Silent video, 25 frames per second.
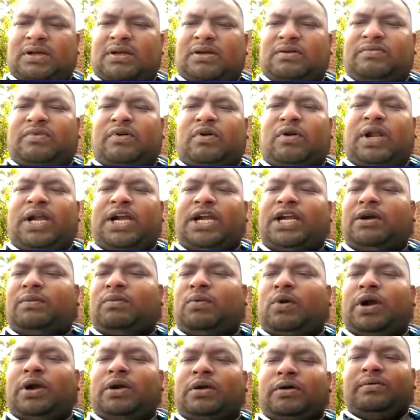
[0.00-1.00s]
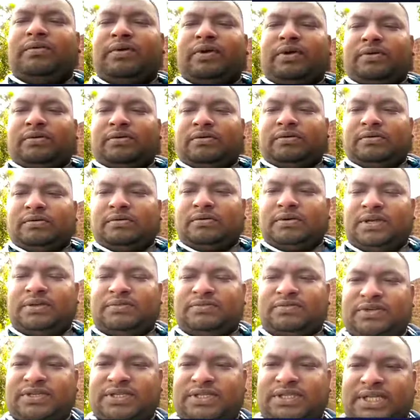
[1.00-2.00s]
for later point of view,
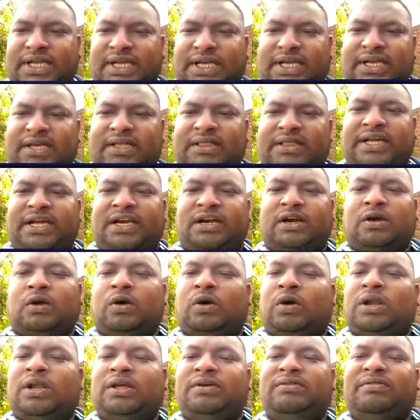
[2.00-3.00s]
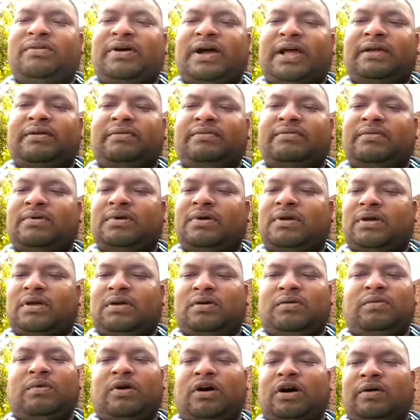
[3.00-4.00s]
if we see, there are only 5
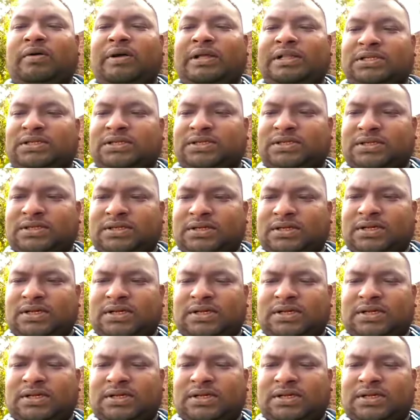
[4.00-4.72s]
vowels.